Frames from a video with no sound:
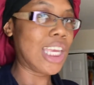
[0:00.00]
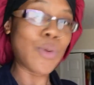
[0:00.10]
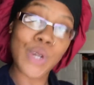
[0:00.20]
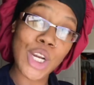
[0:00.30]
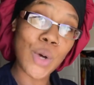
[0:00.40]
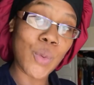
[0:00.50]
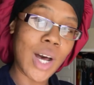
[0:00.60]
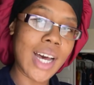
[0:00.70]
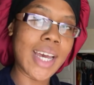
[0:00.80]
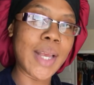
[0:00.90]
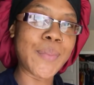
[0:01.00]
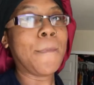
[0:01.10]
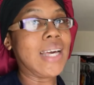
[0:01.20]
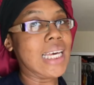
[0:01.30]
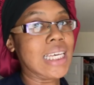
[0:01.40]
You wanna know why?
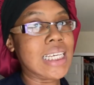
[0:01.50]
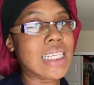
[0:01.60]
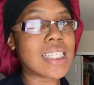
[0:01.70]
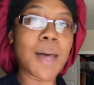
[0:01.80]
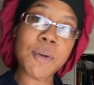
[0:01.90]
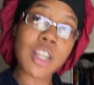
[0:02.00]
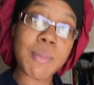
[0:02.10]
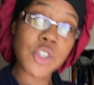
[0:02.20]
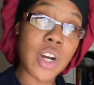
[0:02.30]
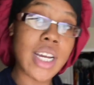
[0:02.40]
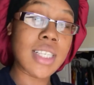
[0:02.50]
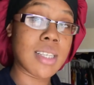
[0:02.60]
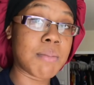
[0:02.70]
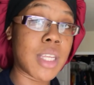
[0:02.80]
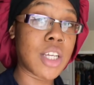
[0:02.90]
Because I'm gonna be trying
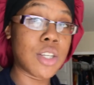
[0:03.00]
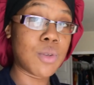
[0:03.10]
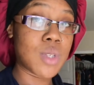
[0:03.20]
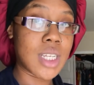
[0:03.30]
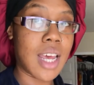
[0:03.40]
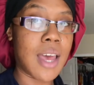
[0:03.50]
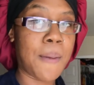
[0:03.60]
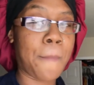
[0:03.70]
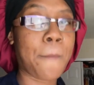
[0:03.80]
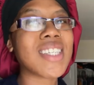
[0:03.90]
something new today.